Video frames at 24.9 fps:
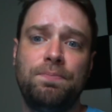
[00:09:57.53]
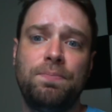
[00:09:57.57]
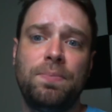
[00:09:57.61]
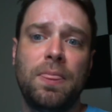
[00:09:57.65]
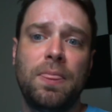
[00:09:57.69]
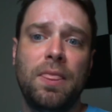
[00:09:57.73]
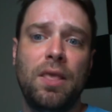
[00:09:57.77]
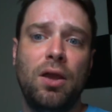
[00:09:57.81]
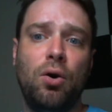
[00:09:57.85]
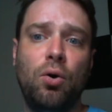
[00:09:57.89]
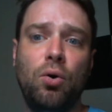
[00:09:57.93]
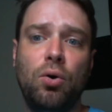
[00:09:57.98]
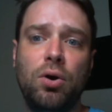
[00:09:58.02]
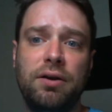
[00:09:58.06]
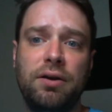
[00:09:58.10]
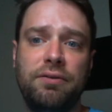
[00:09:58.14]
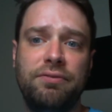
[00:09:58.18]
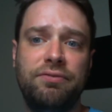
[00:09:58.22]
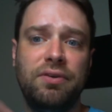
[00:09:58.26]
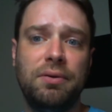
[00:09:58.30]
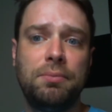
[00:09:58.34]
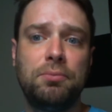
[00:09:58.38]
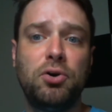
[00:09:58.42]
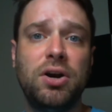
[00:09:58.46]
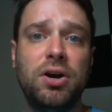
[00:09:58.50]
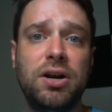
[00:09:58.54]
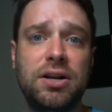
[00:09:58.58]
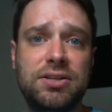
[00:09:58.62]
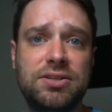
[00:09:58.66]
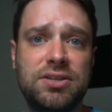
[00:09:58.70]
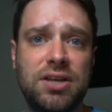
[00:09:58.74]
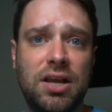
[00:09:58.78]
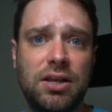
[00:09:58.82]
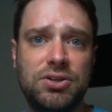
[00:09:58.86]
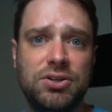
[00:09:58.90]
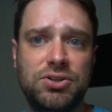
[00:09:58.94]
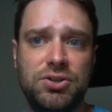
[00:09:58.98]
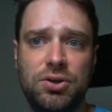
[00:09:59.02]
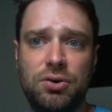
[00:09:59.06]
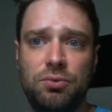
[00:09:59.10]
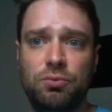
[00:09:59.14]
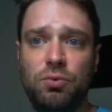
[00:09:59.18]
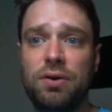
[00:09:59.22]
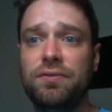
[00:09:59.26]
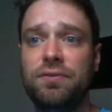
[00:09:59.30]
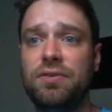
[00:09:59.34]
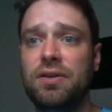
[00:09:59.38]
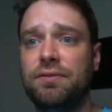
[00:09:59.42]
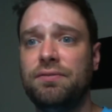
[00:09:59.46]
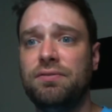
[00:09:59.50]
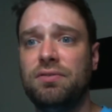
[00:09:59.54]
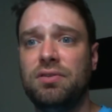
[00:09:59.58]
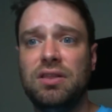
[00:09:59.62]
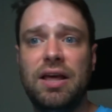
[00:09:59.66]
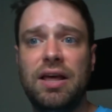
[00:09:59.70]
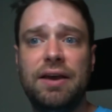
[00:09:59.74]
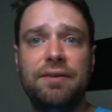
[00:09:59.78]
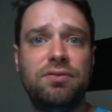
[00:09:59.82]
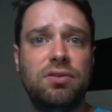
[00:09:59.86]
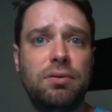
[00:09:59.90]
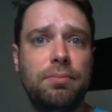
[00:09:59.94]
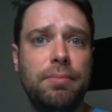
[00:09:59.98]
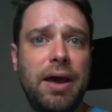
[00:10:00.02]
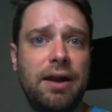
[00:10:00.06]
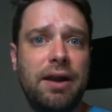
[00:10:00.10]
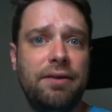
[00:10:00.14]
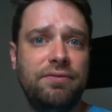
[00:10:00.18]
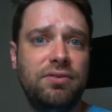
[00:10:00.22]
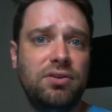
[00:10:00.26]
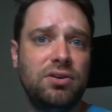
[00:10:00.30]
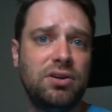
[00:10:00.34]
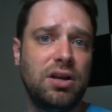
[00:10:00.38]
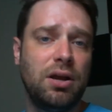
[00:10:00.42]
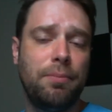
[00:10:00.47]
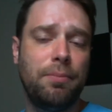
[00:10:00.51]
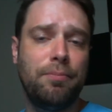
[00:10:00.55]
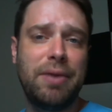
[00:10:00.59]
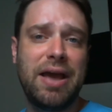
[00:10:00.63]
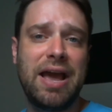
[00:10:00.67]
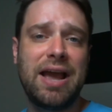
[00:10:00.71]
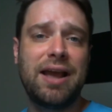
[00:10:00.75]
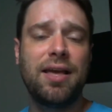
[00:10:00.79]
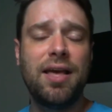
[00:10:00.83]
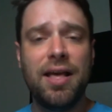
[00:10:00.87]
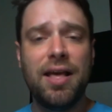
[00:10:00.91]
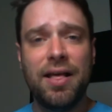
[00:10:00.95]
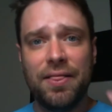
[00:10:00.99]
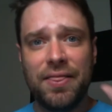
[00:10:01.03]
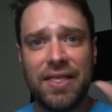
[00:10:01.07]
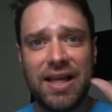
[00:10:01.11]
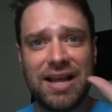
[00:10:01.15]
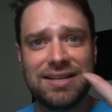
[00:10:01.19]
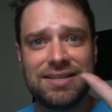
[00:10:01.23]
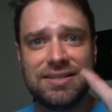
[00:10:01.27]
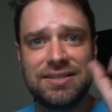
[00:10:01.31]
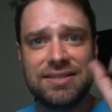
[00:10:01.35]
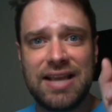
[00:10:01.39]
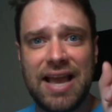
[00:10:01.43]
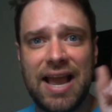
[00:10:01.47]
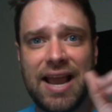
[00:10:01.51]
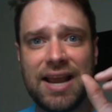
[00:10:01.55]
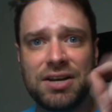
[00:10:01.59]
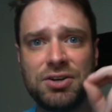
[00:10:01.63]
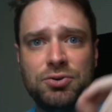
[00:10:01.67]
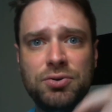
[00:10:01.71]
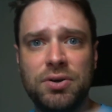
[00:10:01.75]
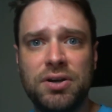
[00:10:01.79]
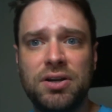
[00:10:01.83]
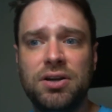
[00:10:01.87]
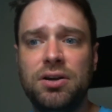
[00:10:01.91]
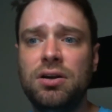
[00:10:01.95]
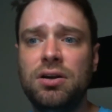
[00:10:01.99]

or an ephemerate solitude, whenever they've left the battlefield and come back, that sack trigger